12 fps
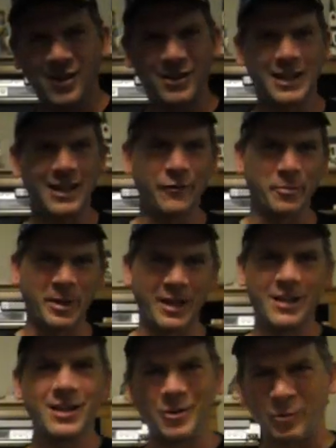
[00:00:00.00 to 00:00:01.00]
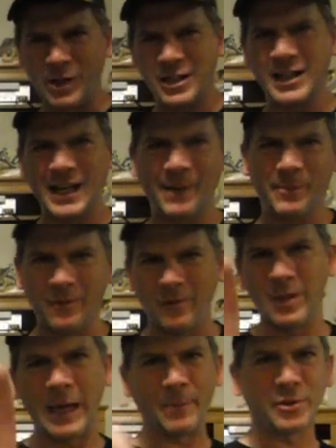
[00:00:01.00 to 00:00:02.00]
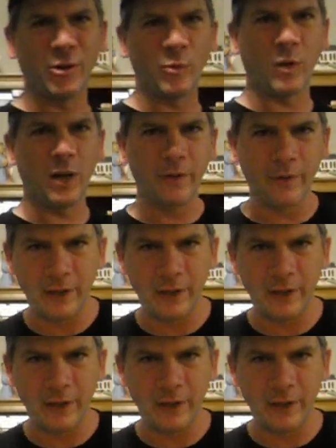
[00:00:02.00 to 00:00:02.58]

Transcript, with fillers: Okay, everybody, recap episode one of